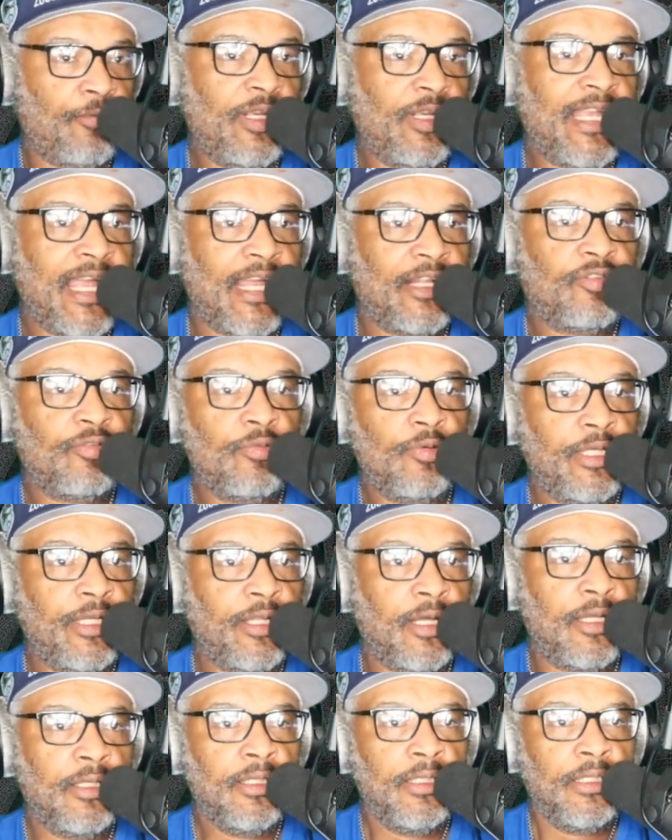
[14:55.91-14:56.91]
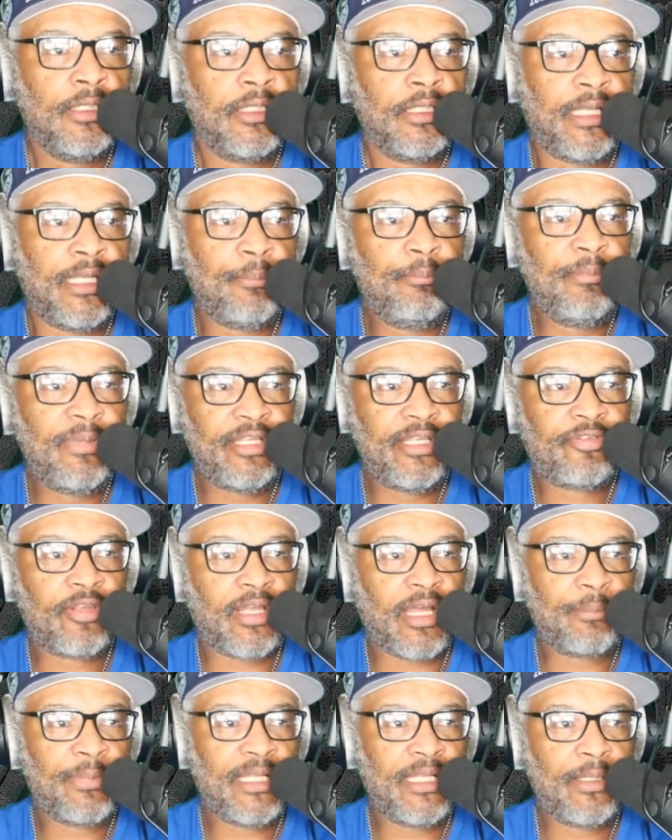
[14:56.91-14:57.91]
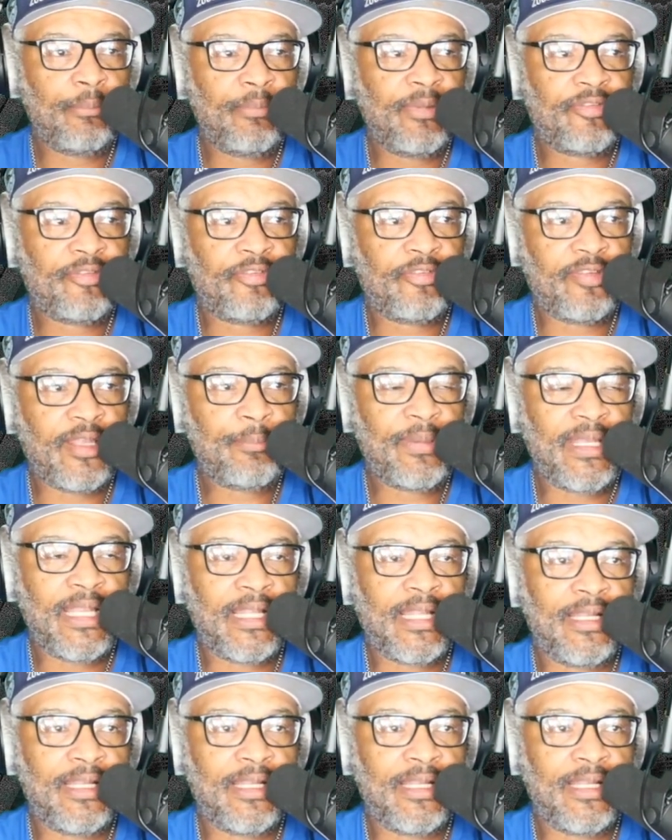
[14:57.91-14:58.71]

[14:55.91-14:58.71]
We got you in Mississippi,